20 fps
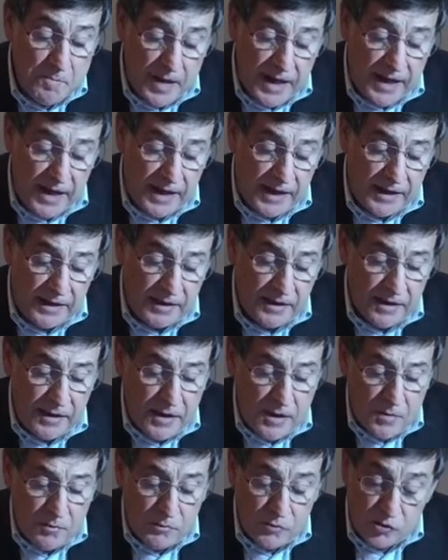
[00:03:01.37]
May
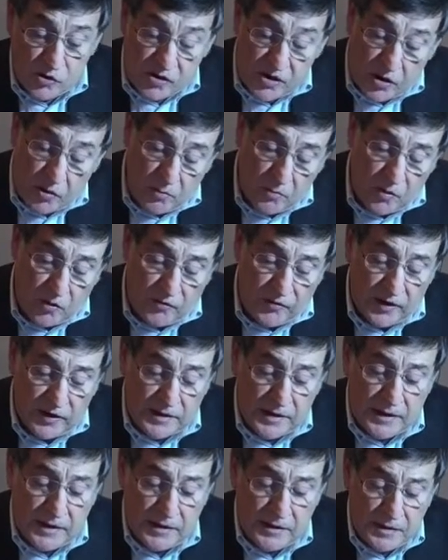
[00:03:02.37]
Museum of
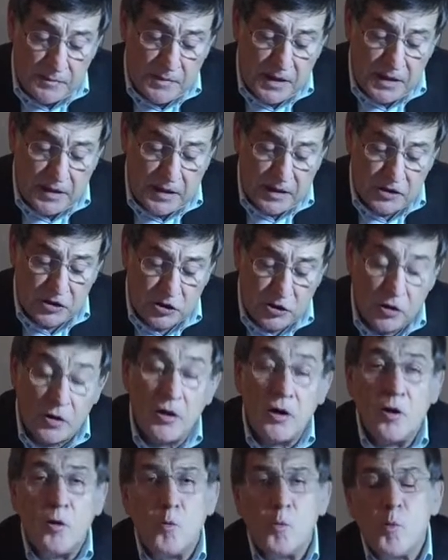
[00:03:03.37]
Italian
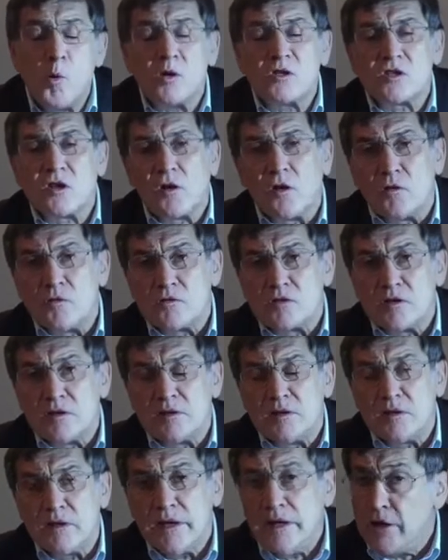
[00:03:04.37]
Immigration was
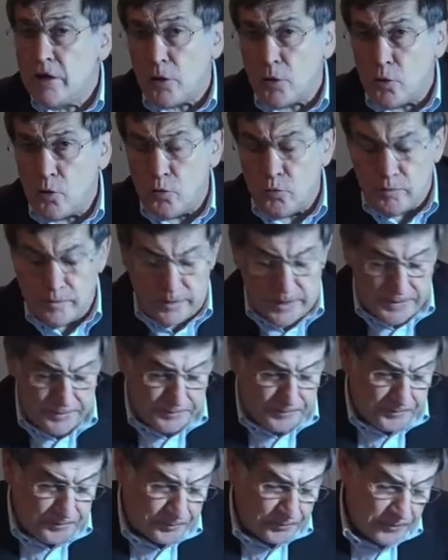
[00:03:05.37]
closed in Rome.
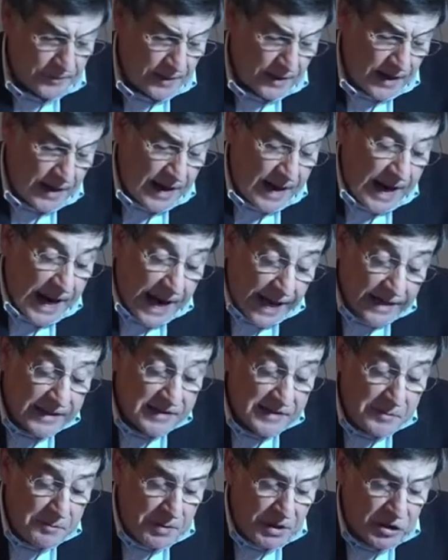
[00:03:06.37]
An
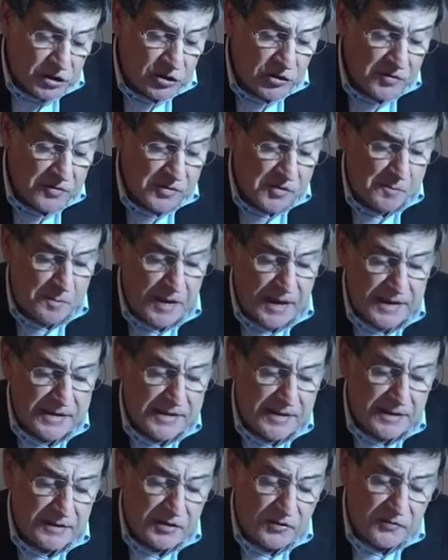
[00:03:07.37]
exhibition
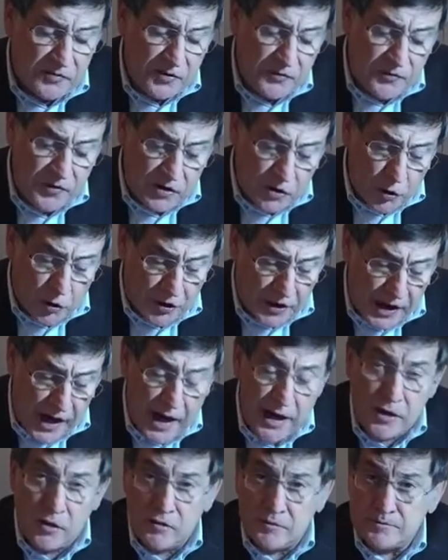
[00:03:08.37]
space at the
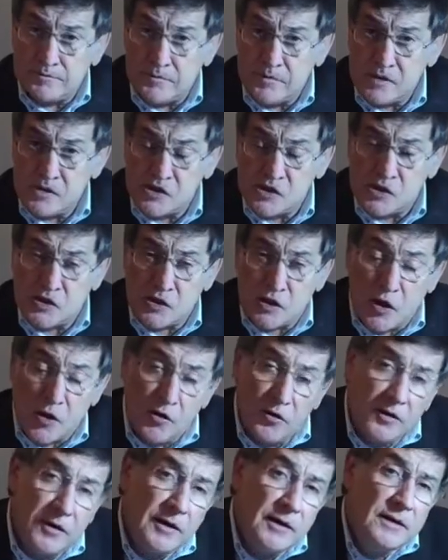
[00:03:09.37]
Vittoriano,
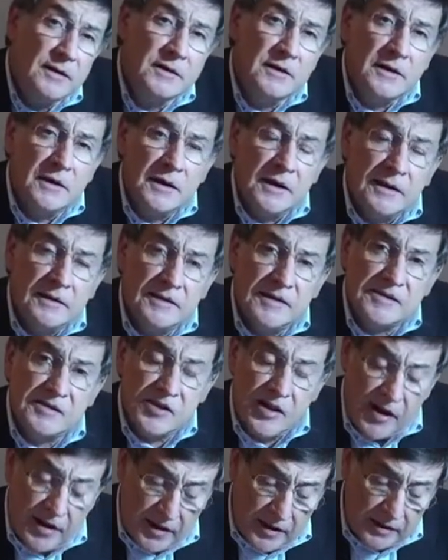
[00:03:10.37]
strongly
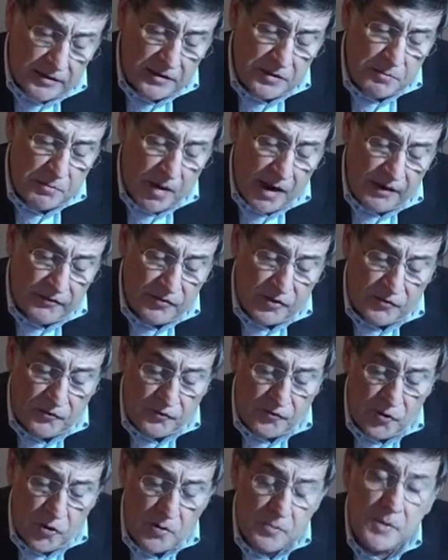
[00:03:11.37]
desired by the
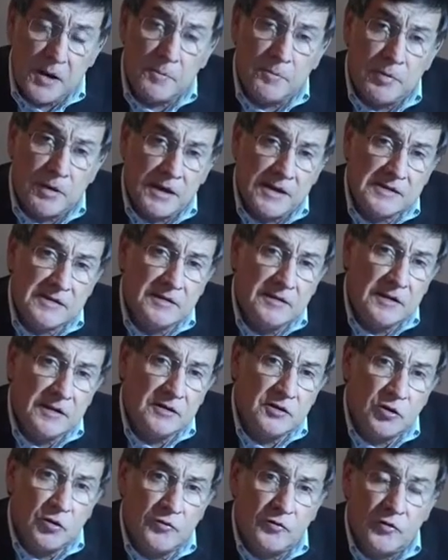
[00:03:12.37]
former
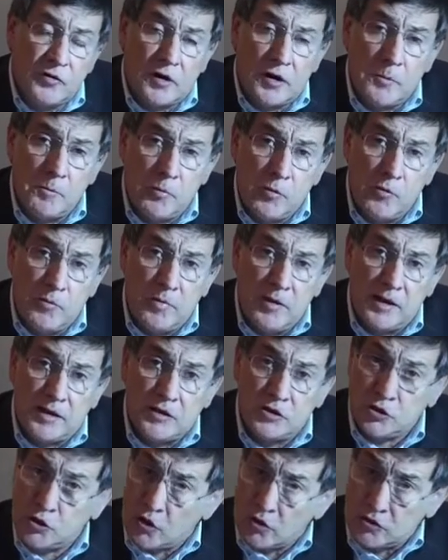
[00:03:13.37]
President of the
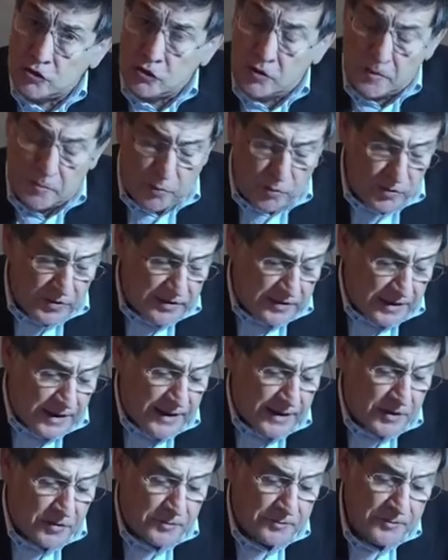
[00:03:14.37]
Republic Giorgio
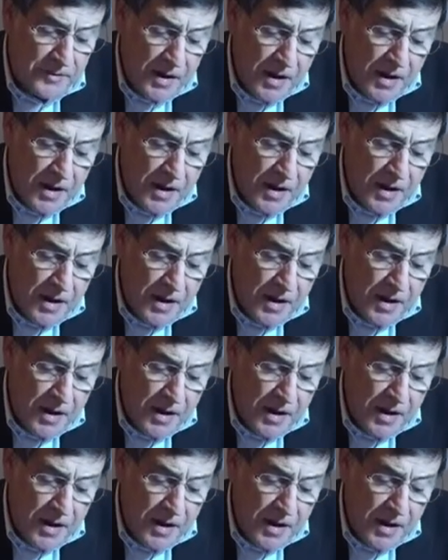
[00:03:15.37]
Napolitano,